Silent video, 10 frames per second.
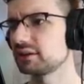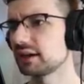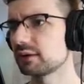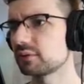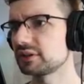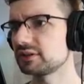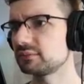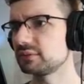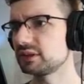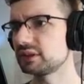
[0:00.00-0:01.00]
I wanted to
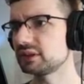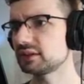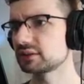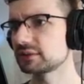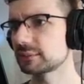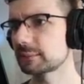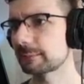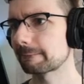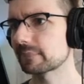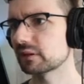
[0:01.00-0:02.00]
be
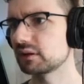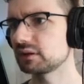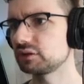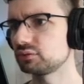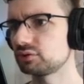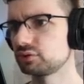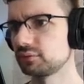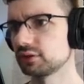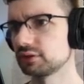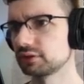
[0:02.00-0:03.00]
a
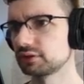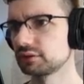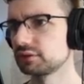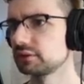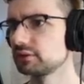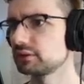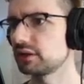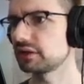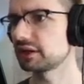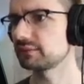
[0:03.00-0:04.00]
YouTuber,
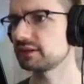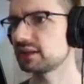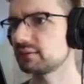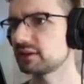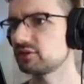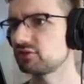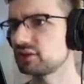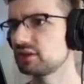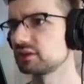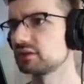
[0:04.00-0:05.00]
and then I became an
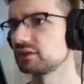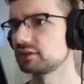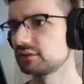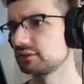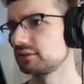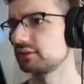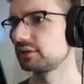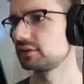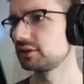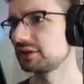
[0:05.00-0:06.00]
engineer
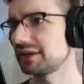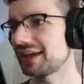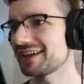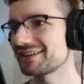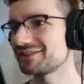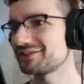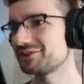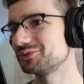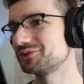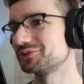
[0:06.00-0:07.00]
and a
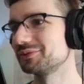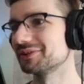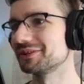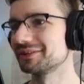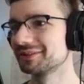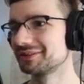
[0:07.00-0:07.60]
YouTuber.